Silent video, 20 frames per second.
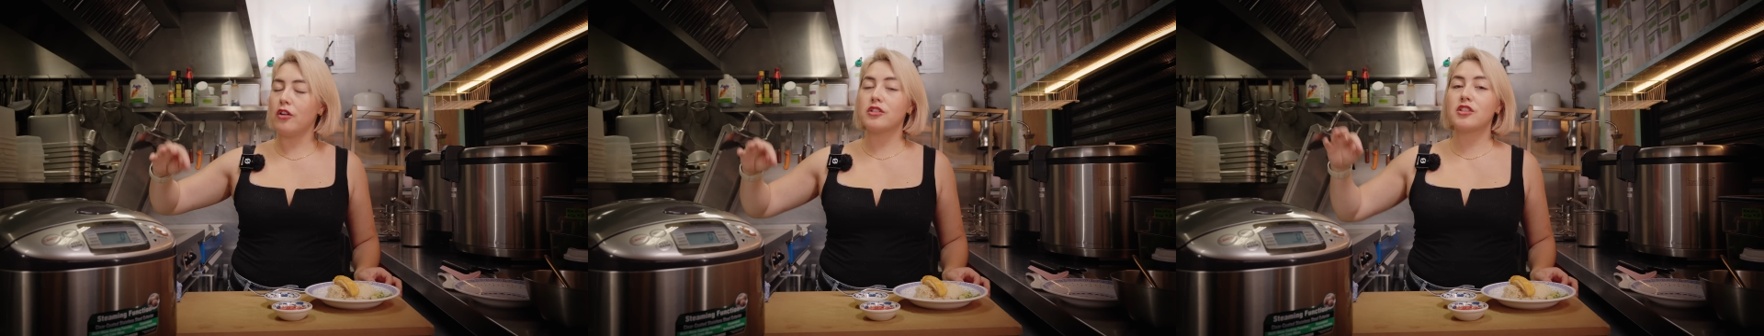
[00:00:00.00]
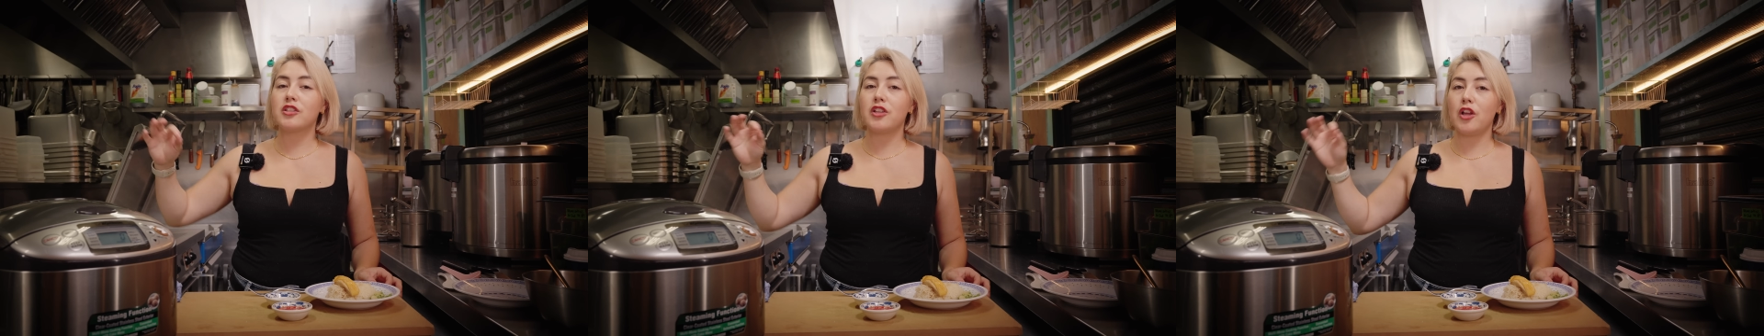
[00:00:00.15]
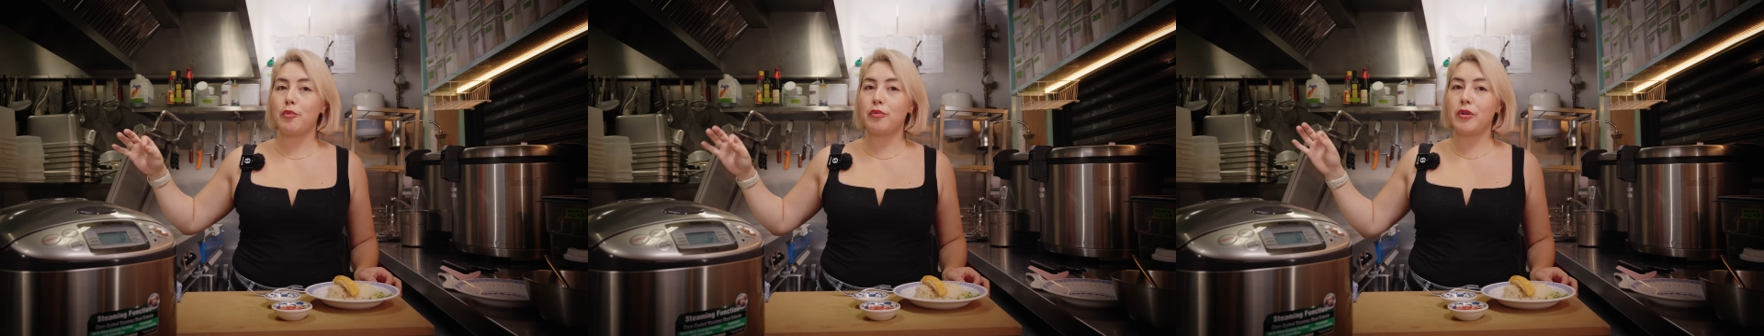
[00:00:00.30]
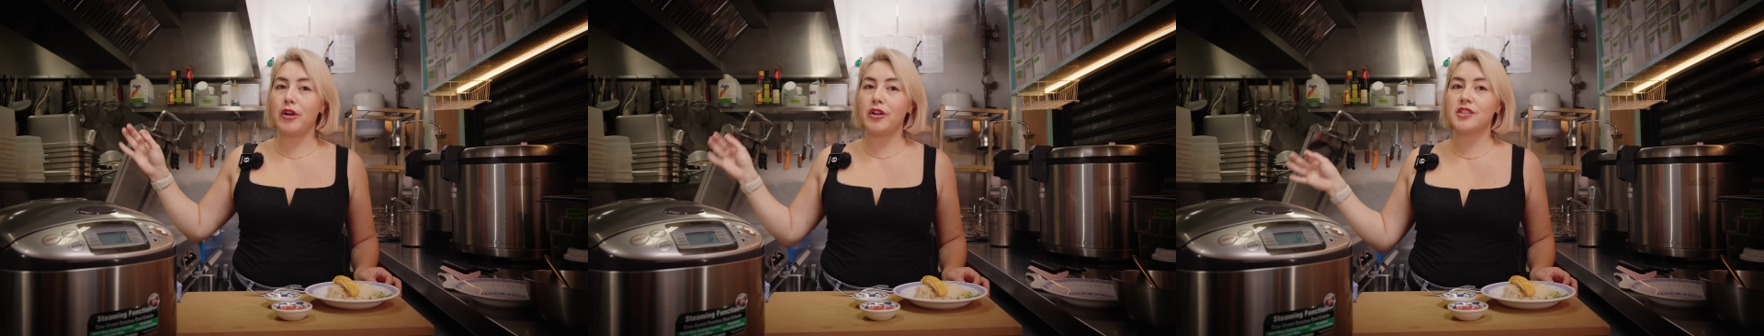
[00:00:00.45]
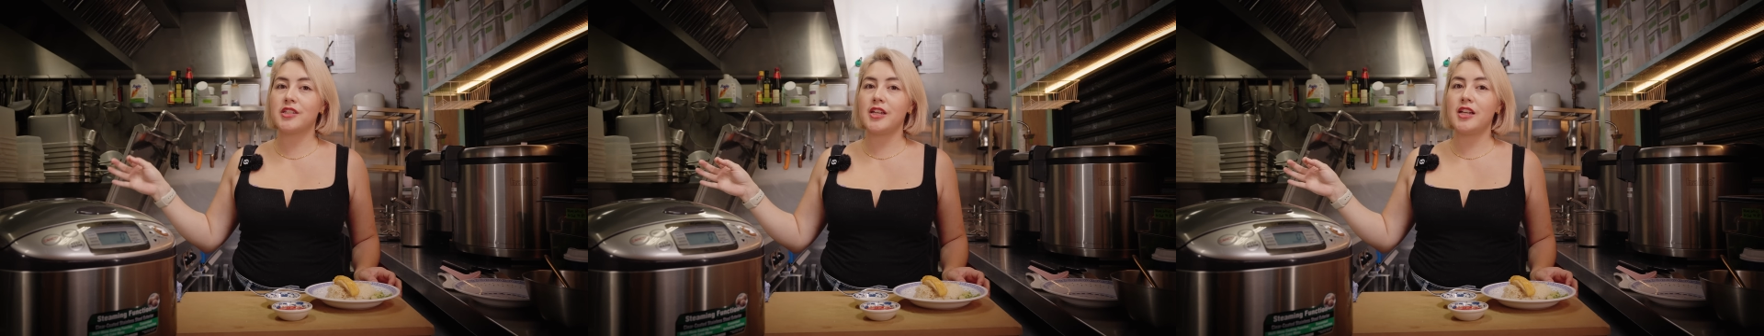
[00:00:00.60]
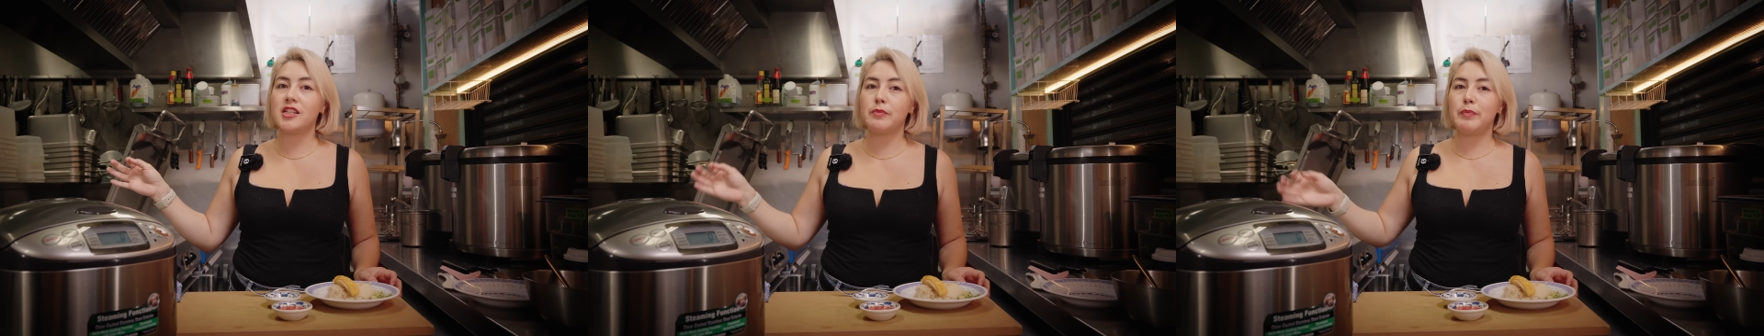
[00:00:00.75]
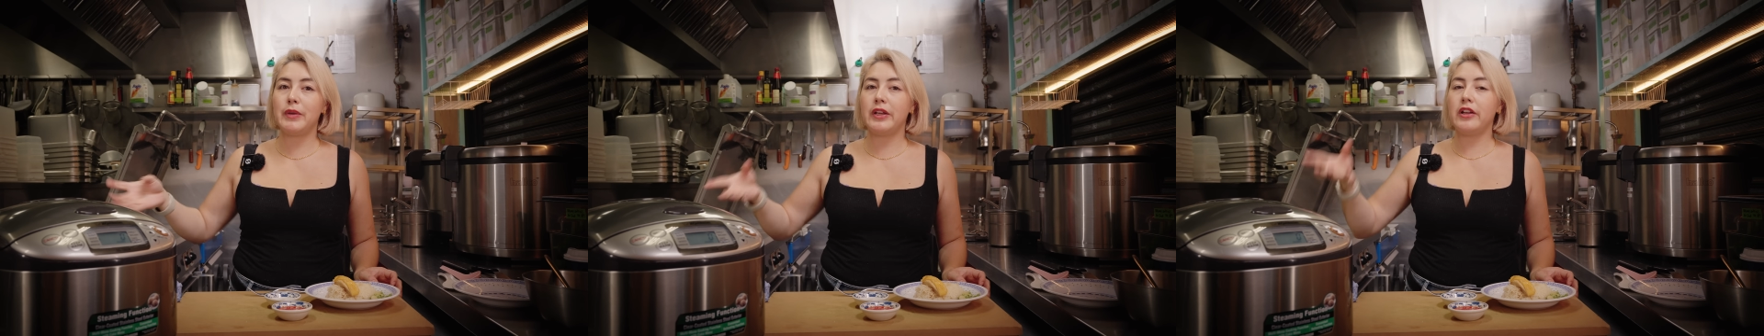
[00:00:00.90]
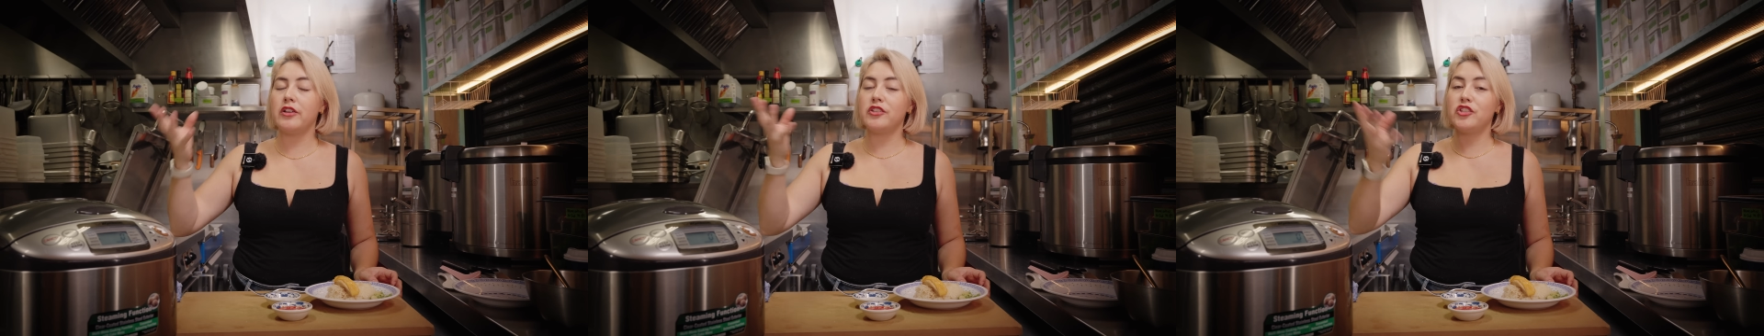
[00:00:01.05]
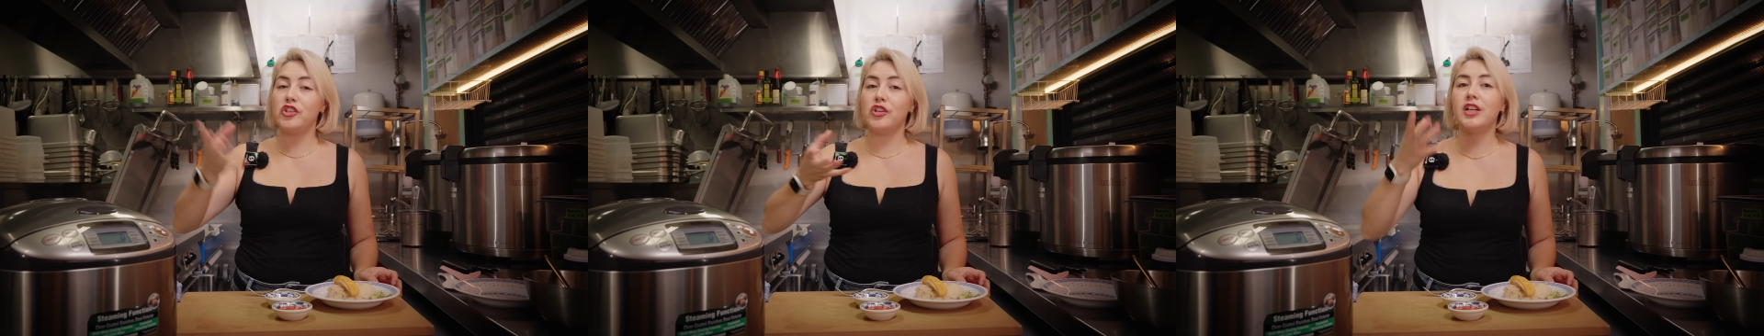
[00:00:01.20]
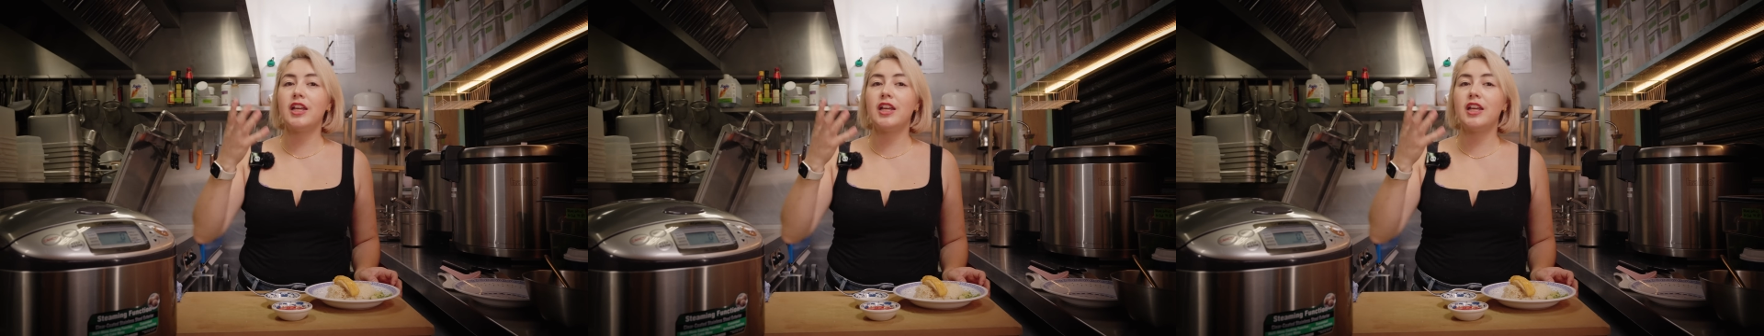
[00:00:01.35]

slow process because you